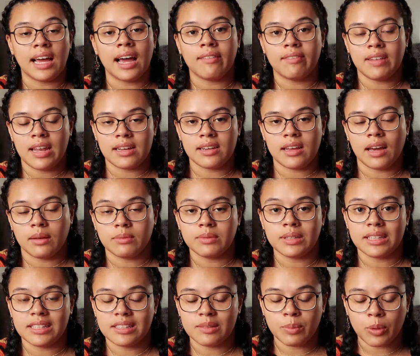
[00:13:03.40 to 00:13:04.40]
have led up
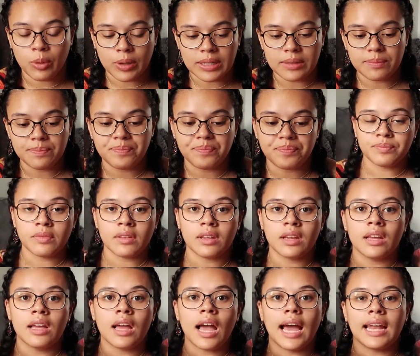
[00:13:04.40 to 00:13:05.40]
to this point.
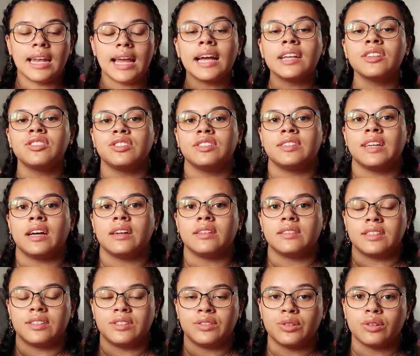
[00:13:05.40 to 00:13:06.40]
And as she tells
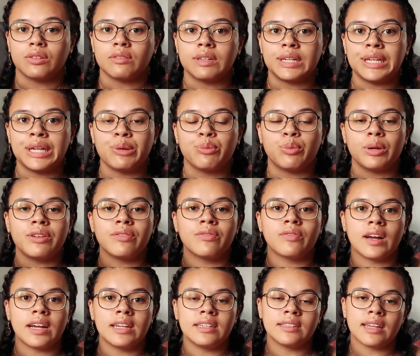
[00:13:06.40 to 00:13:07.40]
this story, we
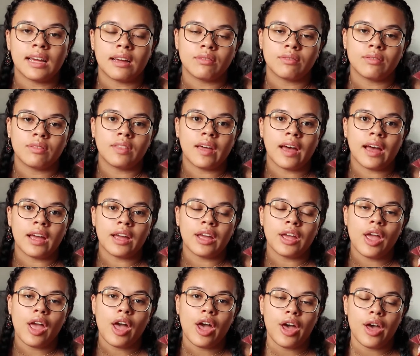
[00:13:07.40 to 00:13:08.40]
find out that
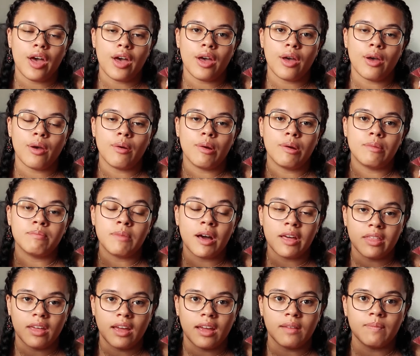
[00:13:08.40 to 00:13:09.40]
her
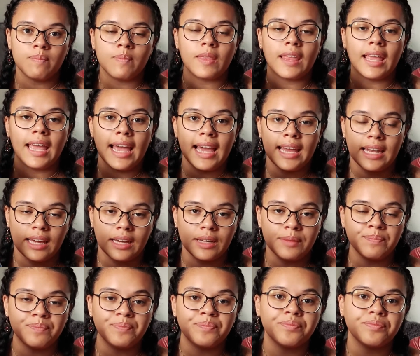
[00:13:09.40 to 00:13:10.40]
mother,
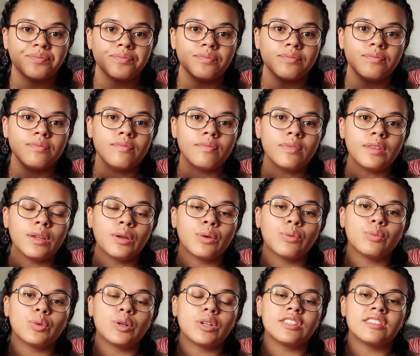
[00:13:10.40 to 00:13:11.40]
Ella,
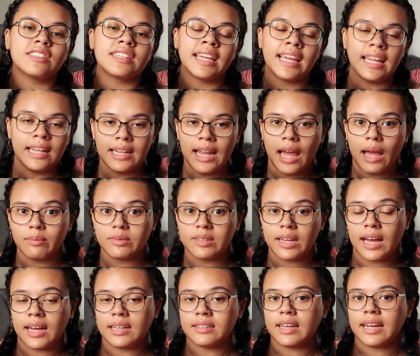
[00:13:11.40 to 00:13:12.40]
was kidnapped
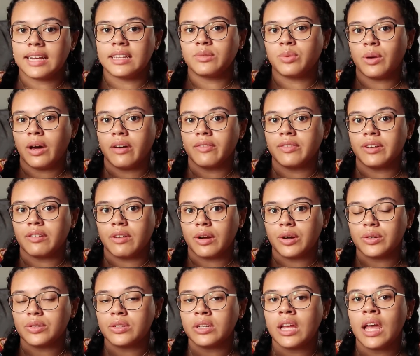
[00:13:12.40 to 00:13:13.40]
as a
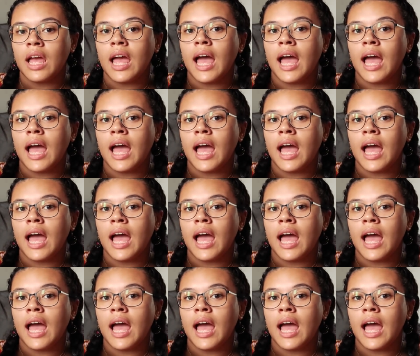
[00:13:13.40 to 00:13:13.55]
12-year-old